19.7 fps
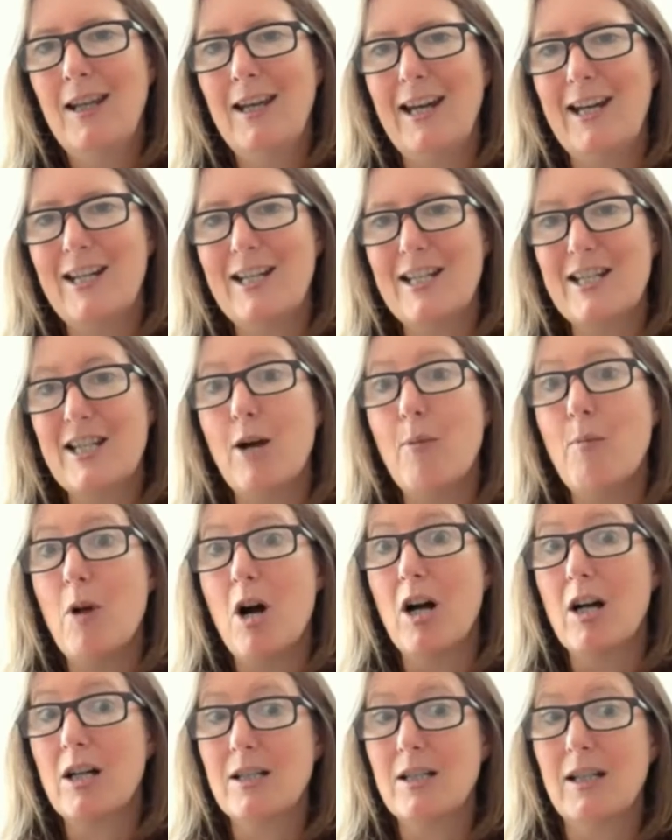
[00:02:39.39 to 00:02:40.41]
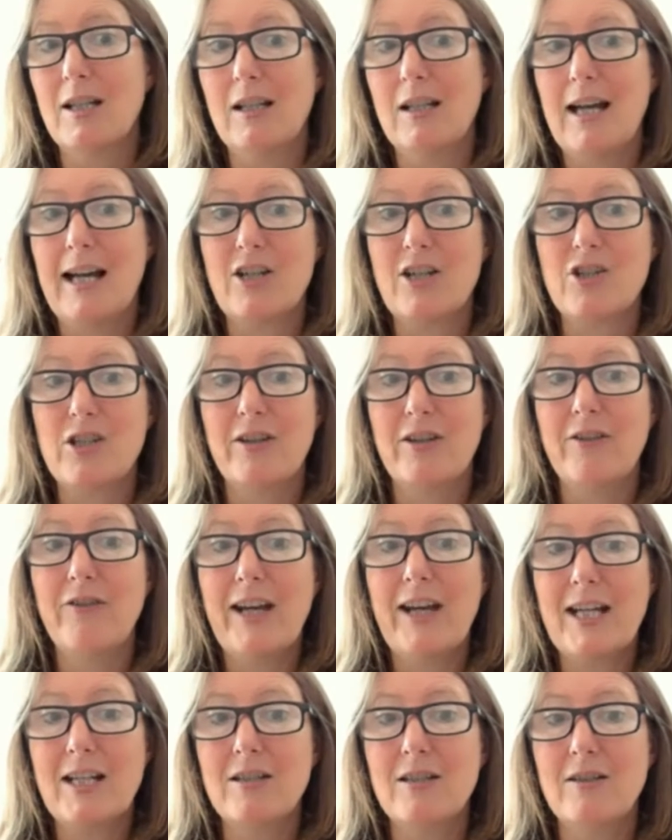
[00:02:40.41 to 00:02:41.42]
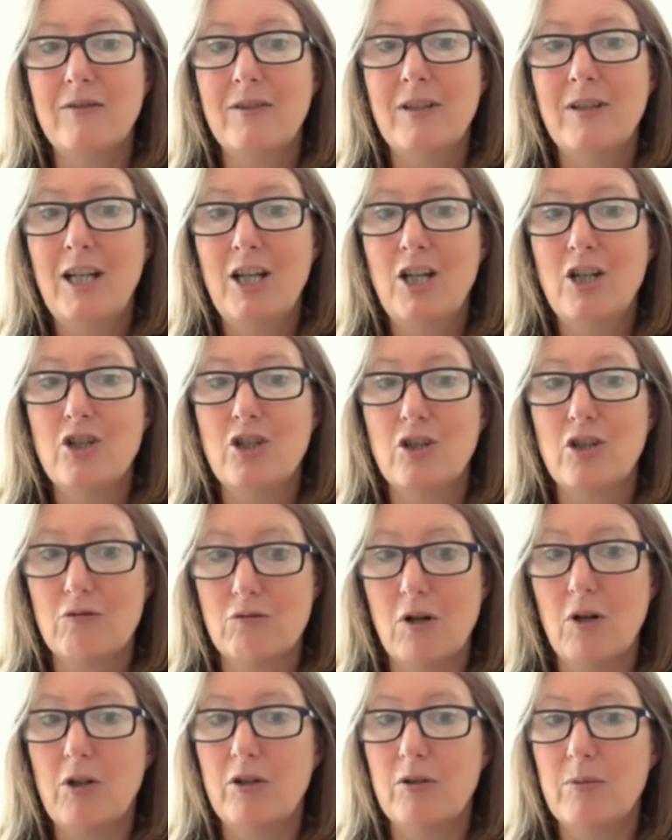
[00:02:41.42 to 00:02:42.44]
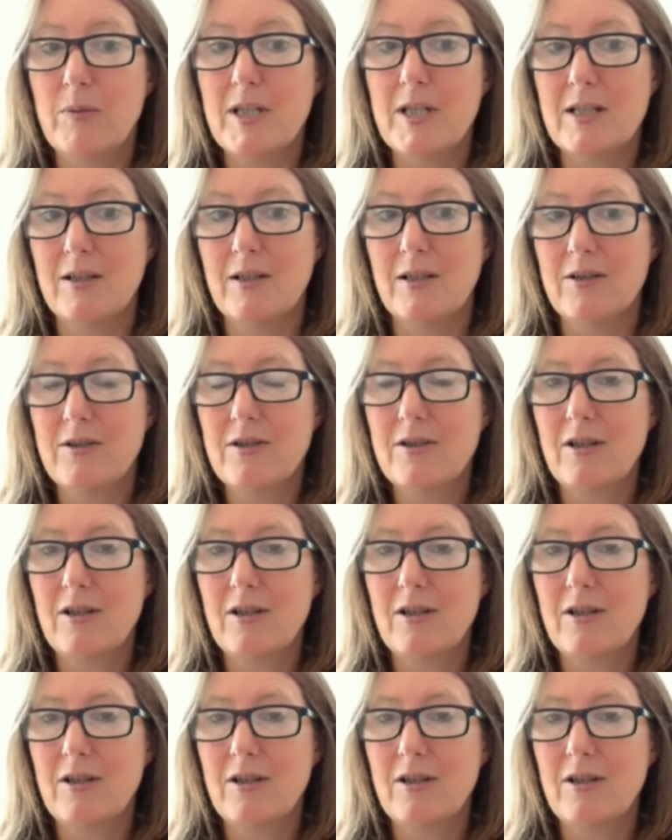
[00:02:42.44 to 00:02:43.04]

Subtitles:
and is that marketing actually effective to grow your business?